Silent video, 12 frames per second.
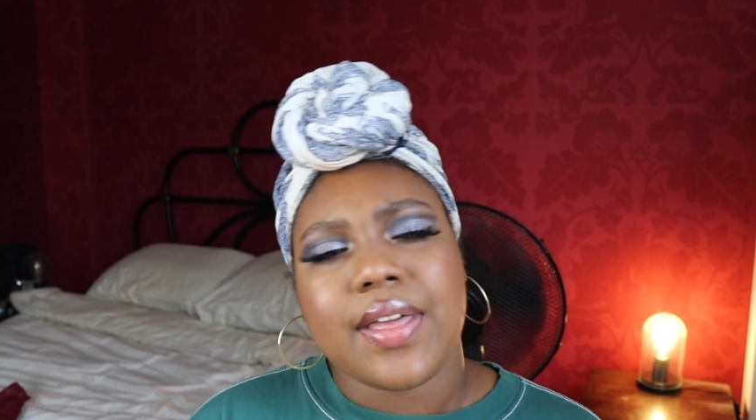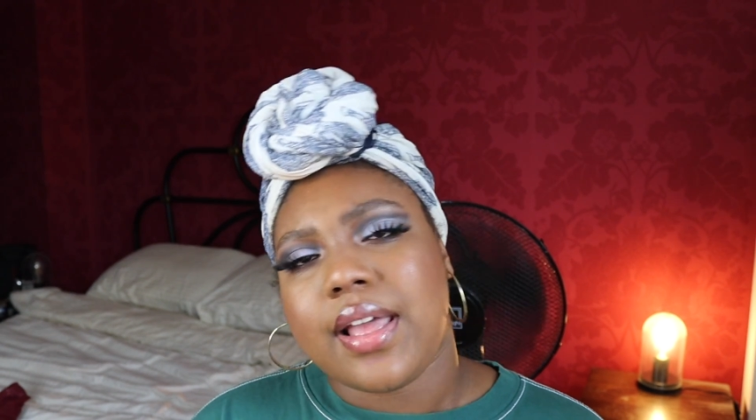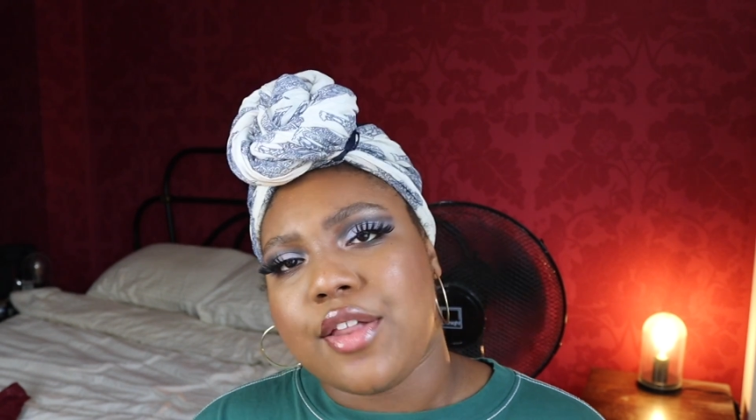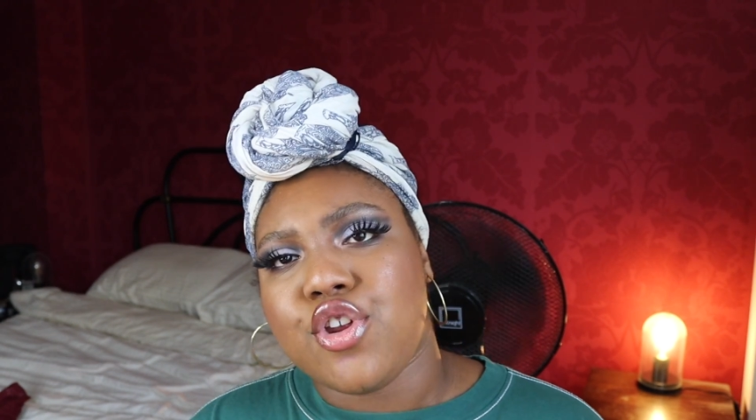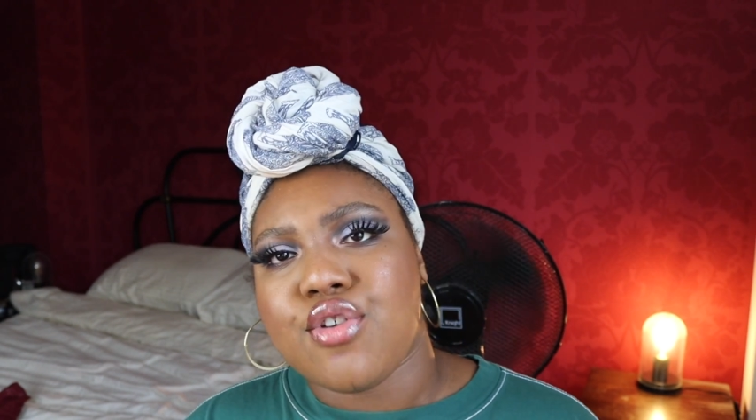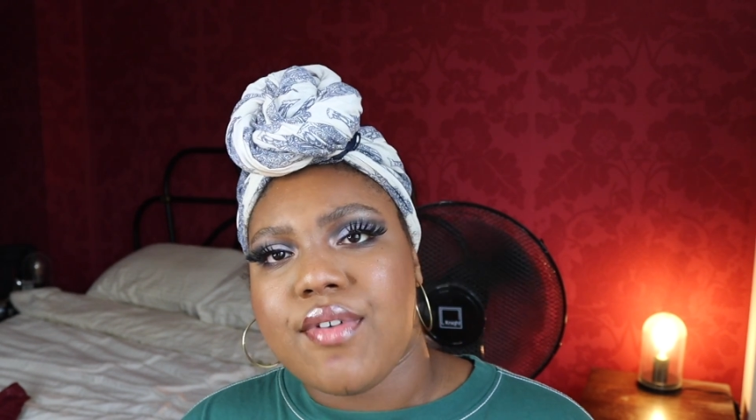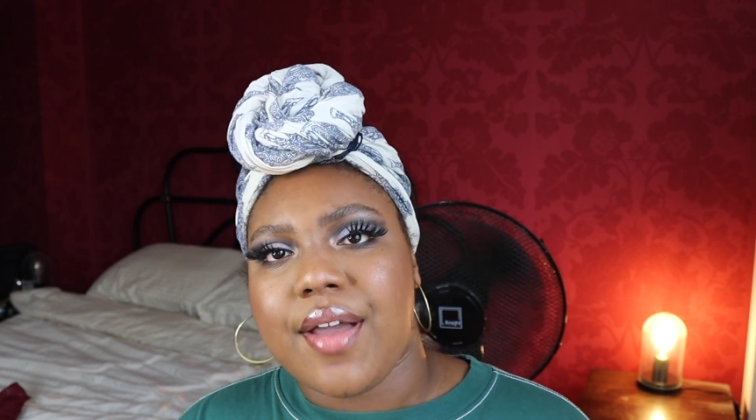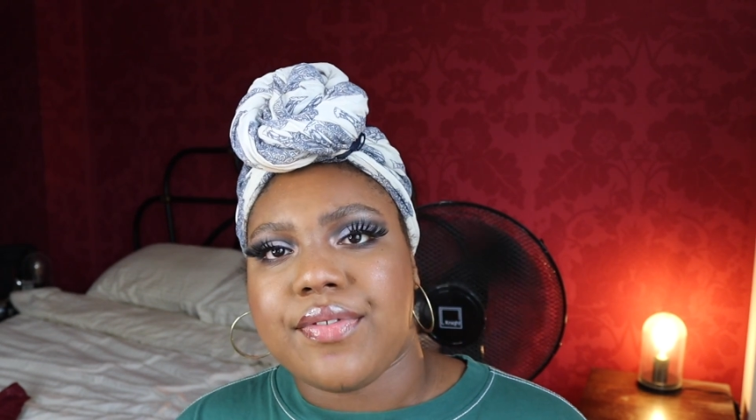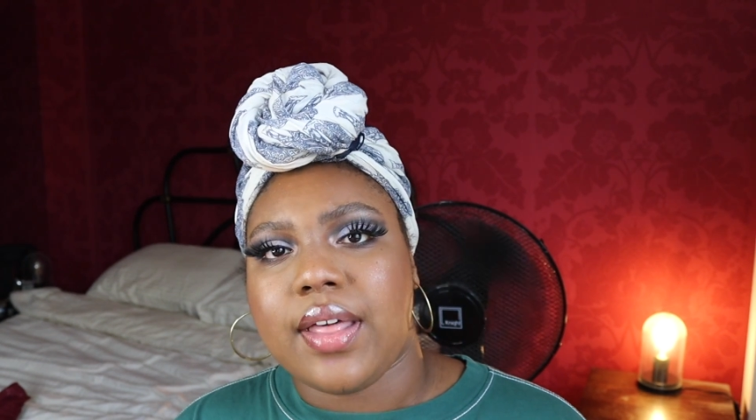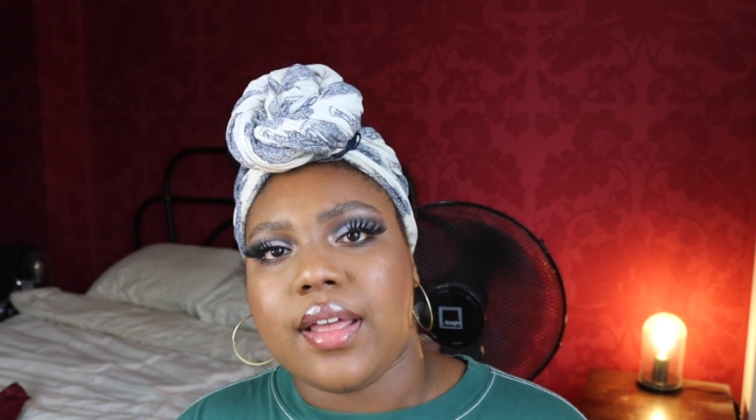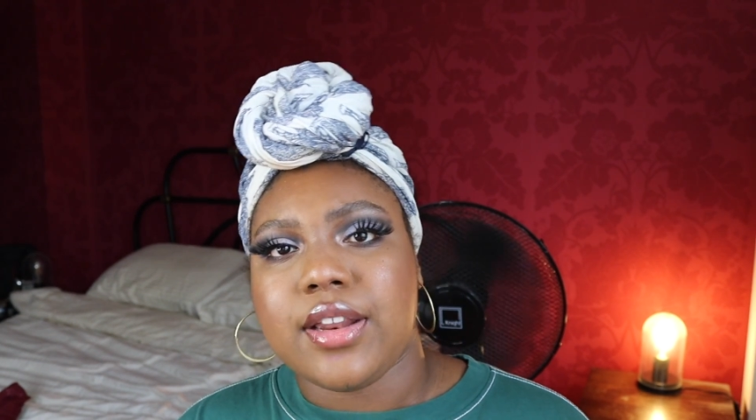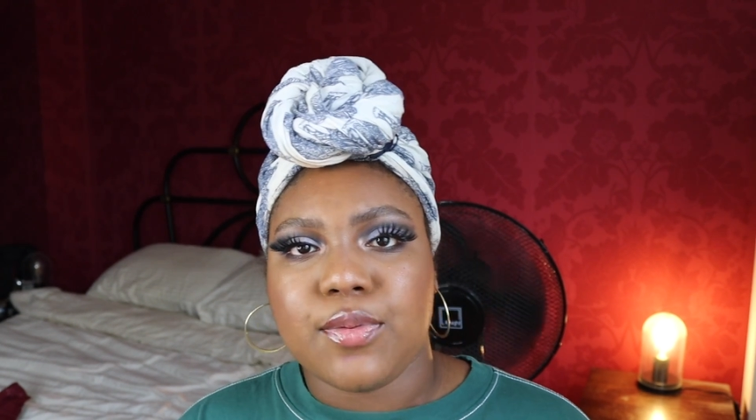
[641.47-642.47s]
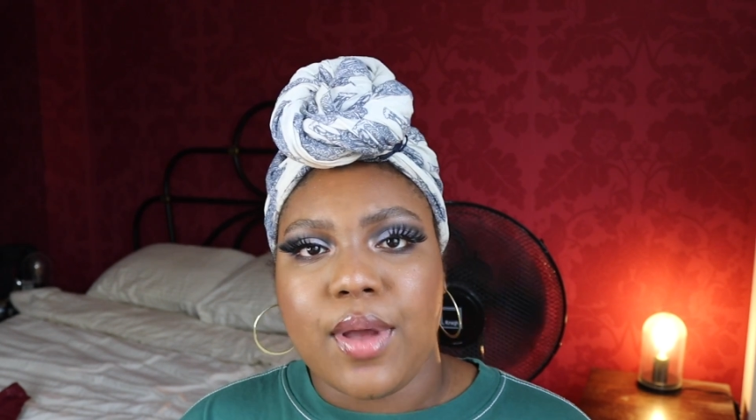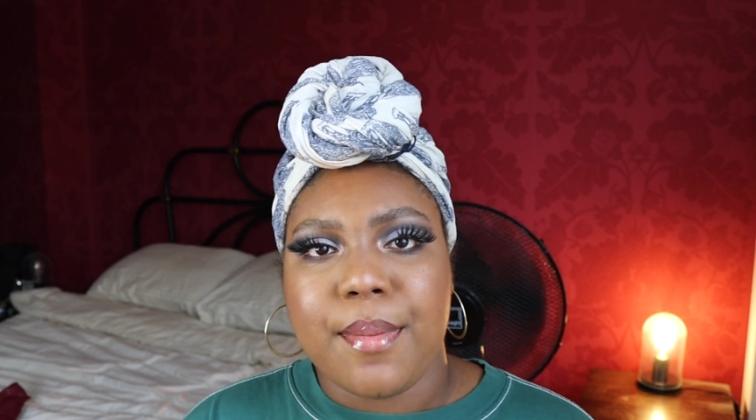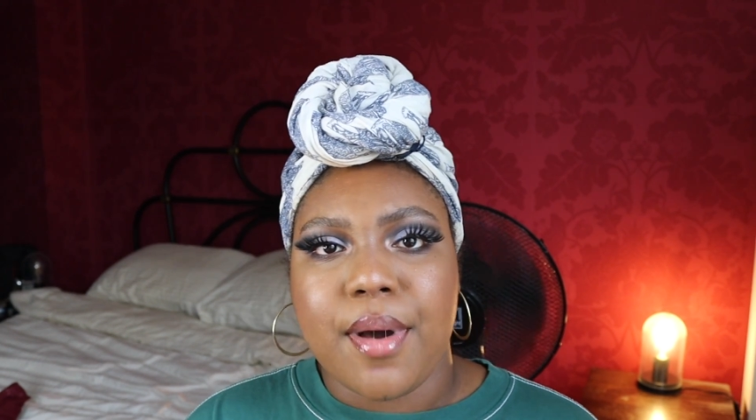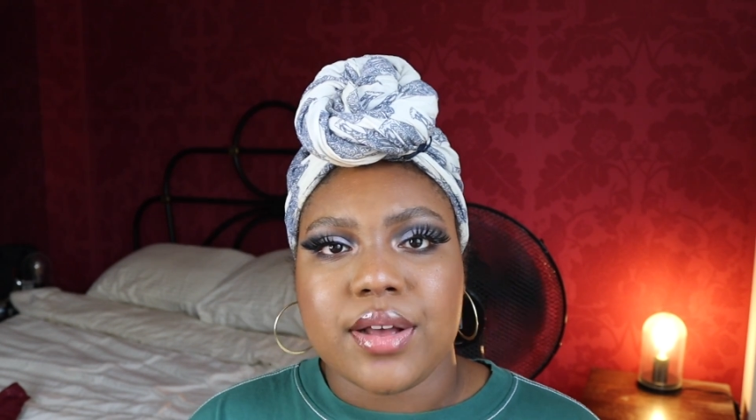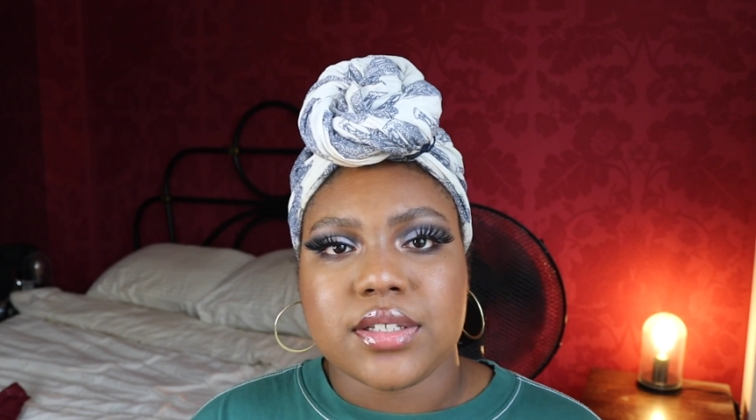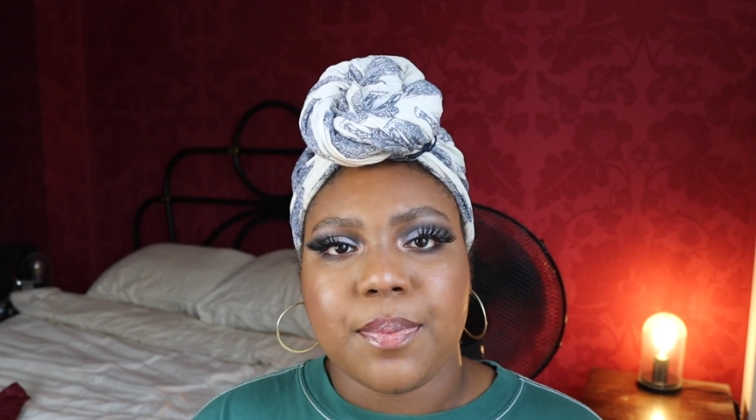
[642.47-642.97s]
and you're arriving and you need to
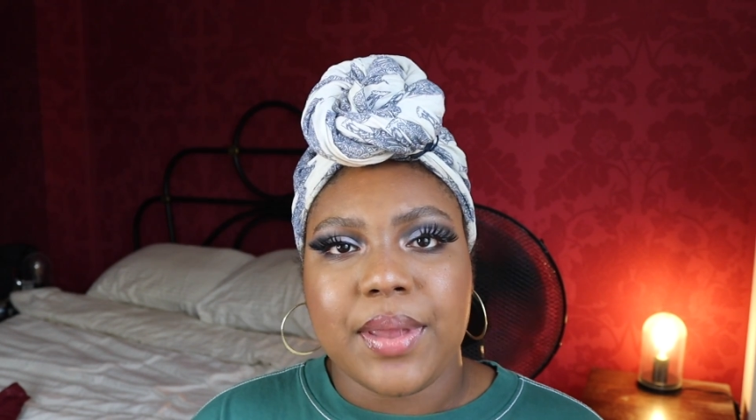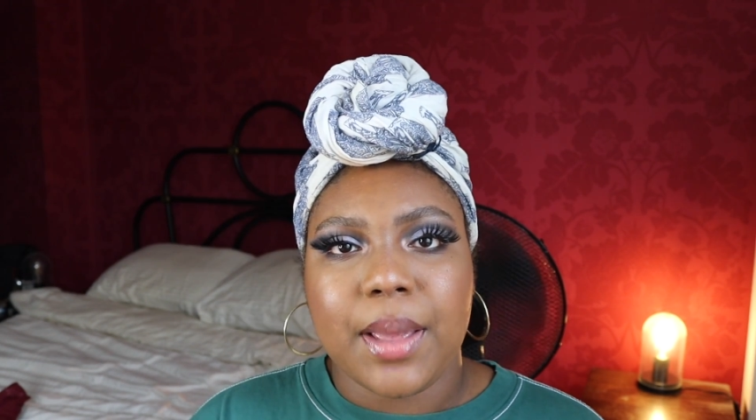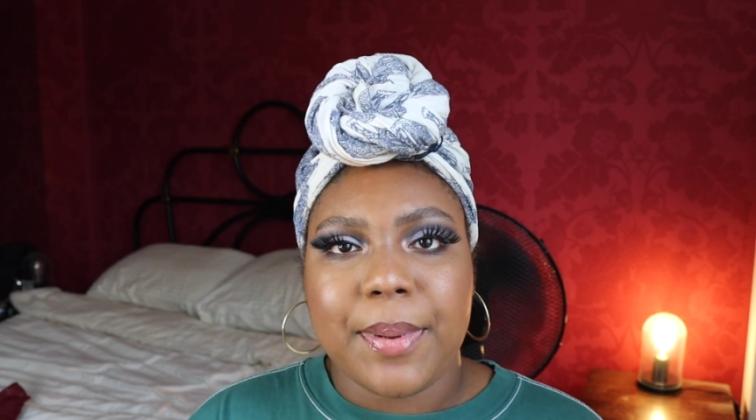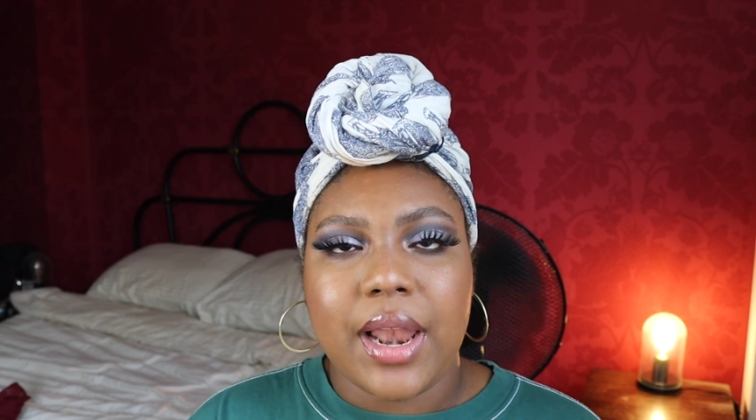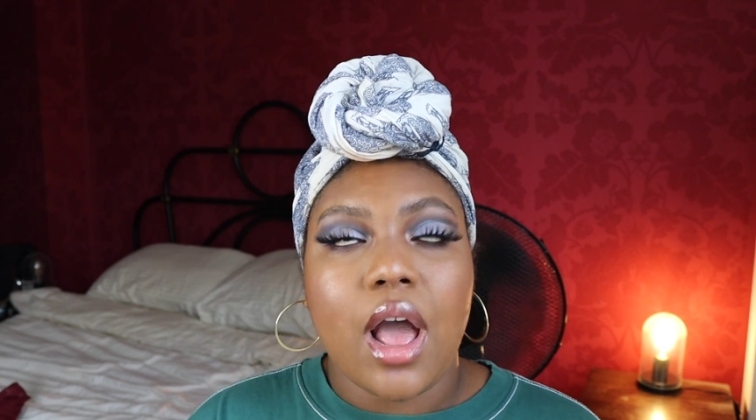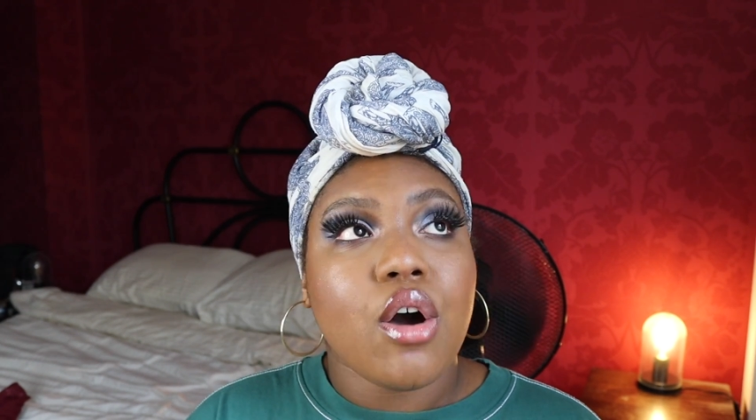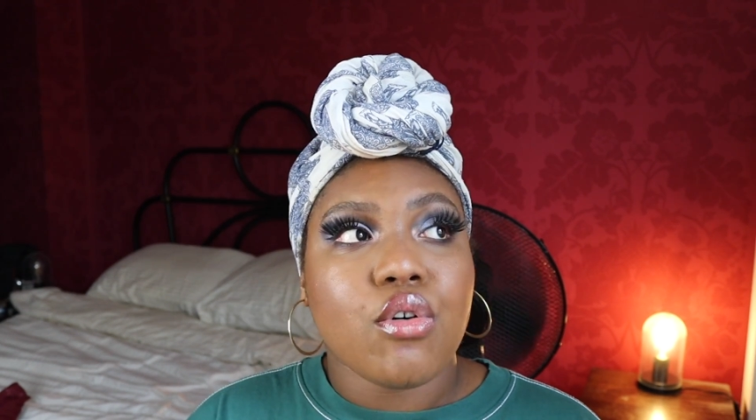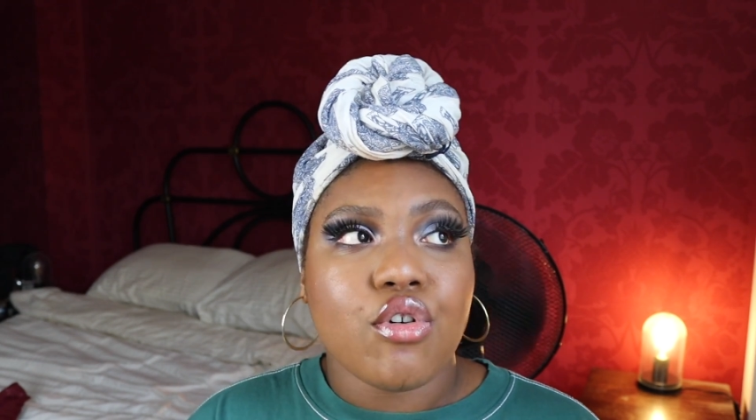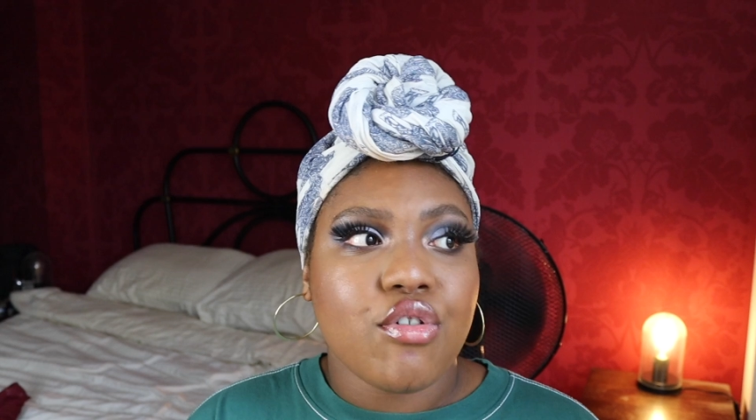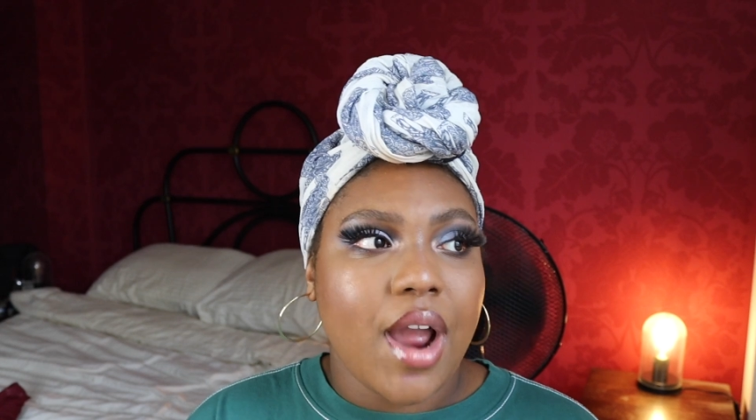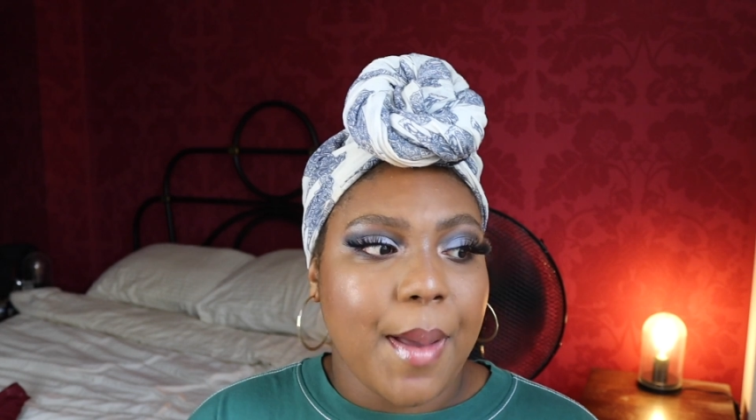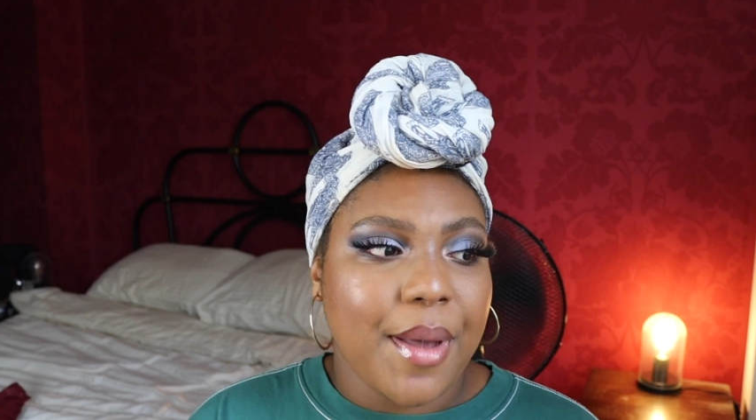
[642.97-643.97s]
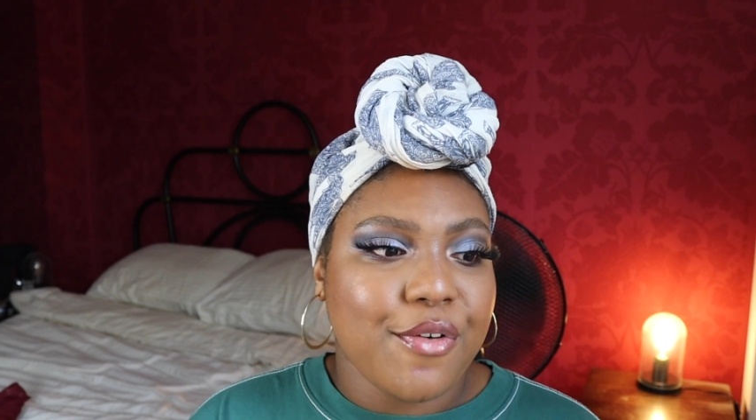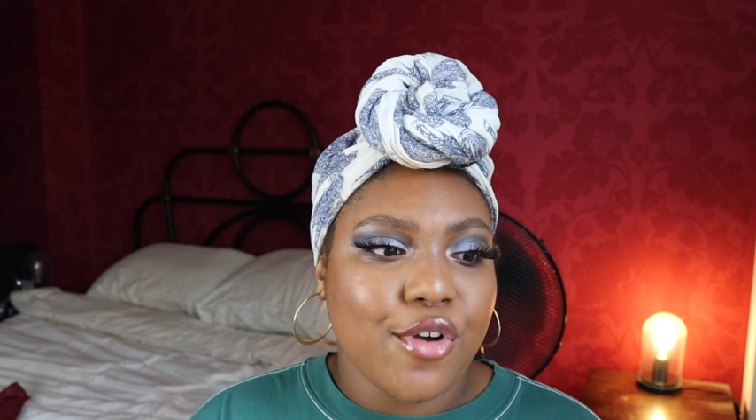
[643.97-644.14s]
wear a mask, being a bit like, oh crap,